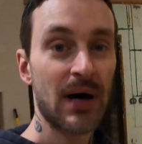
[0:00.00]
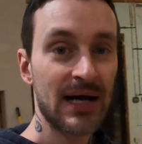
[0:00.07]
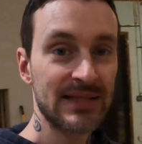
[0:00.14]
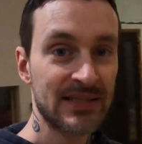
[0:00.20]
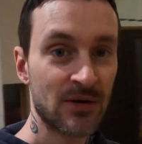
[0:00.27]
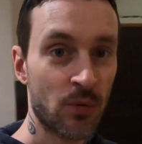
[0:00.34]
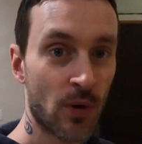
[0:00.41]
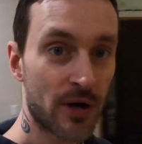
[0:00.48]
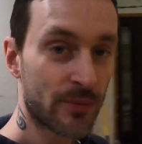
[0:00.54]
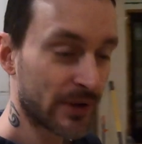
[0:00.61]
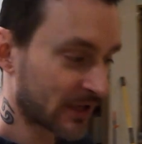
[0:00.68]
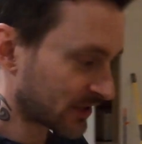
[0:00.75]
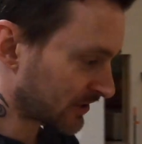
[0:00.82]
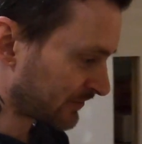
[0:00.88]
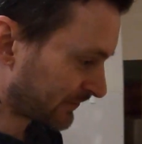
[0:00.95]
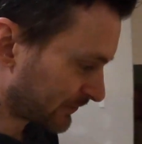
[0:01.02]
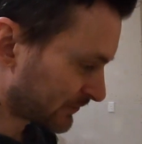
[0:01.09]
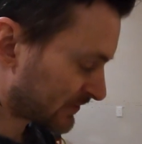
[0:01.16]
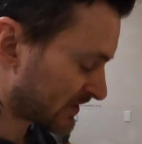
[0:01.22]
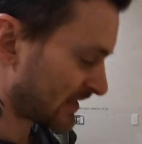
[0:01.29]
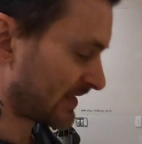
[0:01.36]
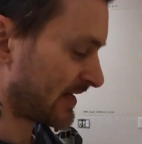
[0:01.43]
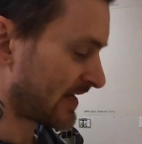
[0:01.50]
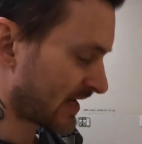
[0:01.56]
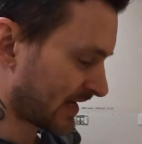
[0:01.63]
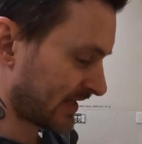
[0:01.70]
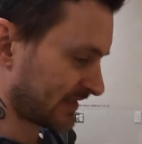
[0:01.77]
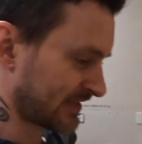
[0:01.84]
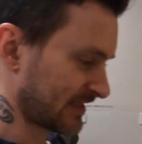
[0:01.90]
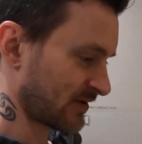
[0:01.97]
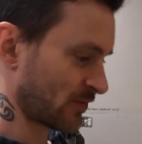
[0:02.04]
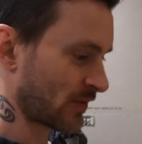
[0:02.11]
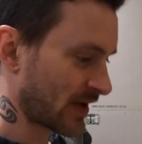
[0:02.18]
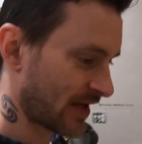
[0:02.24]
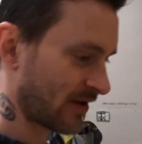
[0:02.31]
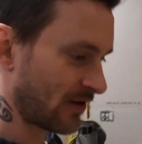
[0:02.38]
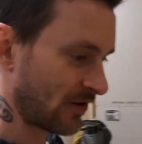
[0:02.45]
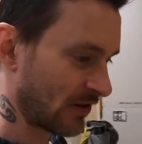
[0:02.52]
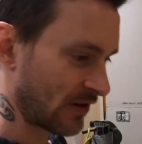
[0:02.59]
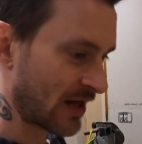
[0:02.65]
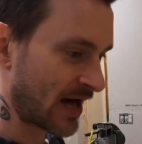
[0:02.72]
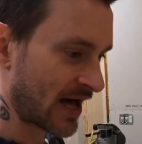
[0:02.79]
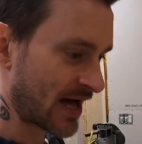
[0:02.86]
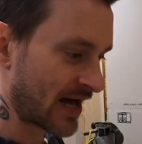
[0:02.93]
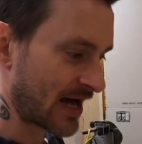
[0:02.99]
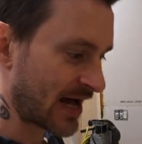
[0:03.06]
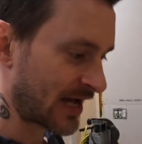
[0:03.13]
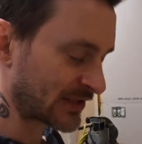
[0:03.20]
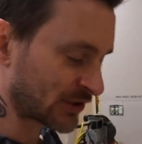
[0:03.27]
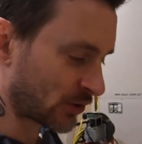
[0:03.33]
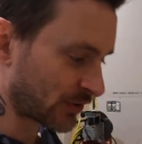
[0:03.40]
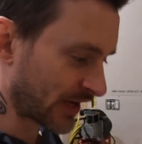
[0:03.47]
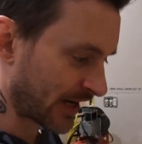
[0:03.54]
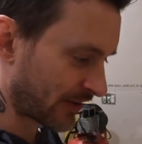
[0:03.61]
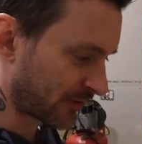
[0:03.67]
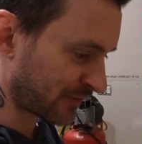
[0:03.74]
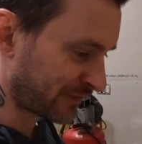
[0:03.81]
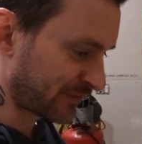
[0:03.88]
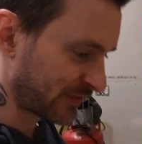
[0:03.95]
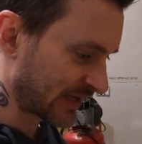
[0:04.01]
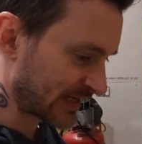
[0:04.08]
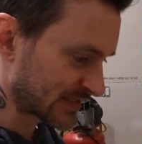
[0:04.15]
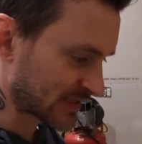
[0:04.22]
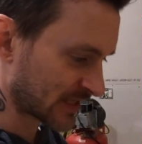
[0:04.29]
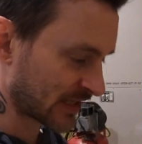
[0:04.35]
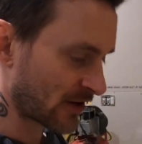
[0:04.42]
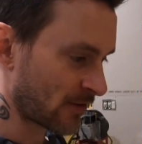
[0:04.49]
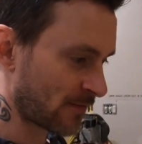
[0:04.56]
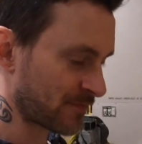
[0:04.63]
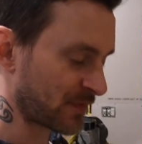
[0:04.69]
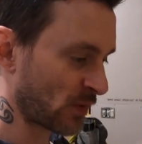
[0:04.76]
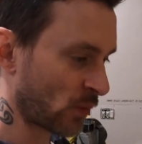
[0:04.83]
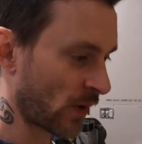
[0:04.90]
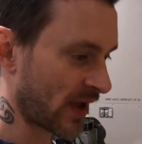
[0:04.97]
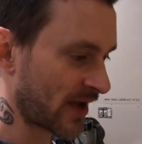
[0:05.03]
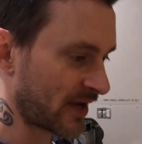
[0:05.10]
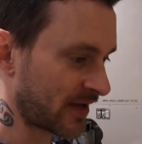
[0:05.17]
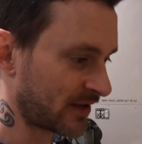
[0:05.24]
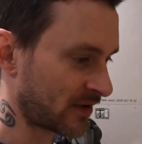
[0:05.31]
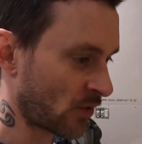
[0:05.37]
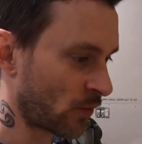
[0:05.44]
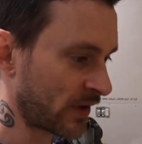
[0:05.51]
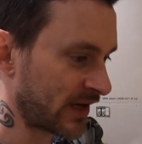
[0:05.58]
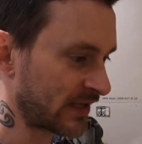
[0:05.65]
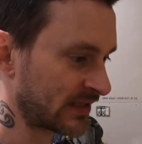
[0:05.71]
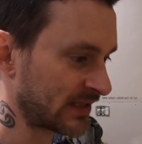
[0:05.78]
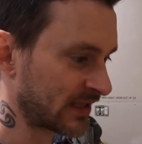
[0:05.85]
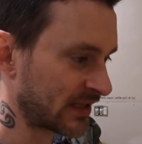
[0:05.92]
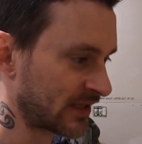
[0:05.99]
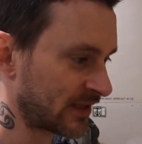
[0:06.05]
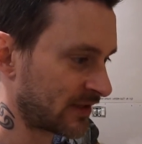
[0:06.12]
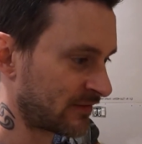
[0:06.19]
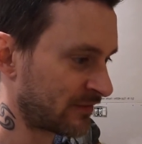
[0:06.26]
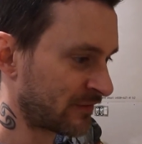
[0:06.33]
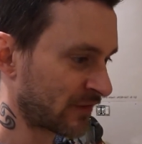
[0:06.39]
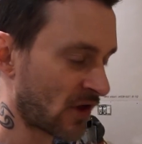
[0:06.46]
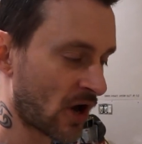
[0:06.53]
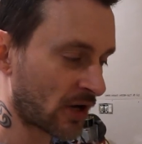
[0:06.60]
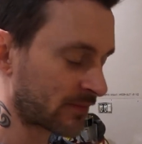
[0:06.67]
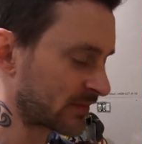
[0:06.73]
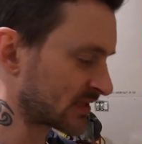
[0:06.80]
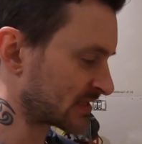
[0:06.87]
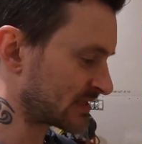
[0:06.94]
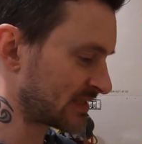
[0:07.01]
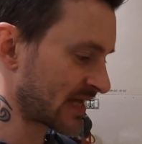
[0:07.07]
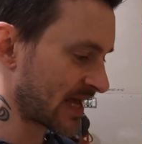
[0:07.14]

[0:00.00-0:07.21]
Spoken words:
But what are we gonna do tonight? Well, I told Aaron a few days ago when we did Vlogmas